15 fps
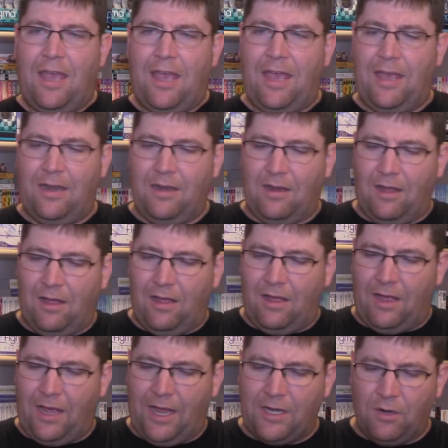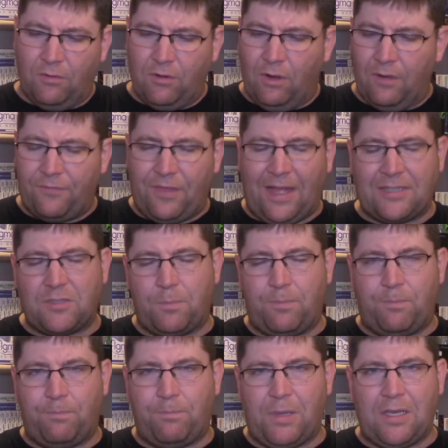And I don't know if that's
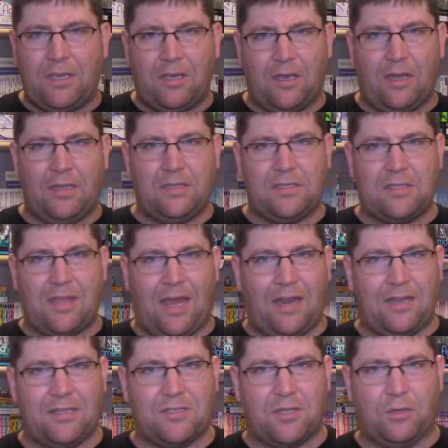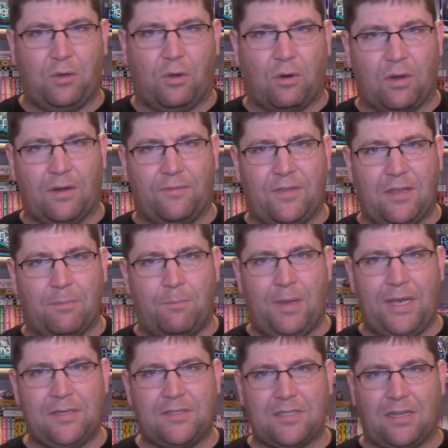because that is the core of the
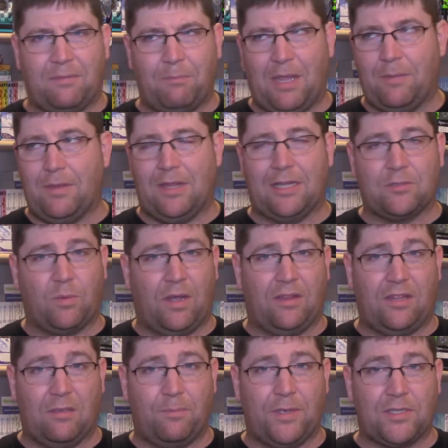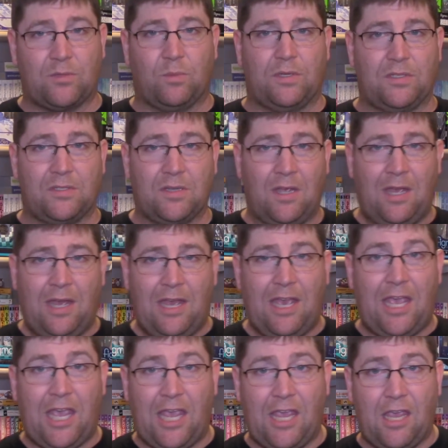abyss, and maybe that's why the abyss was
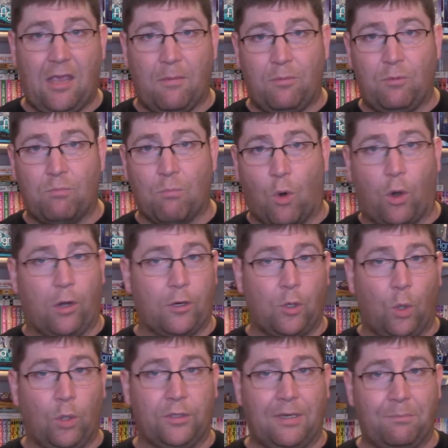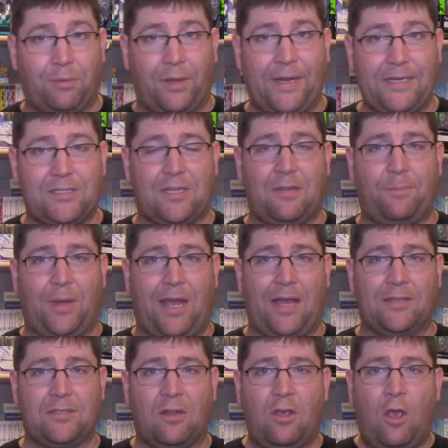a more golden place in the
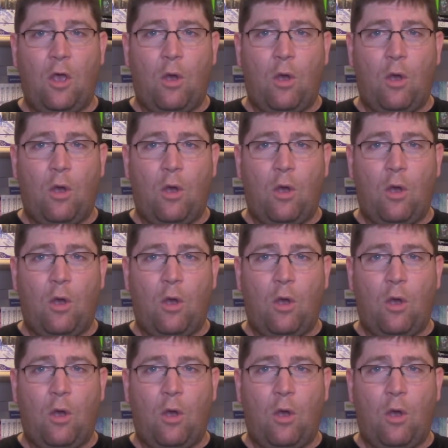past,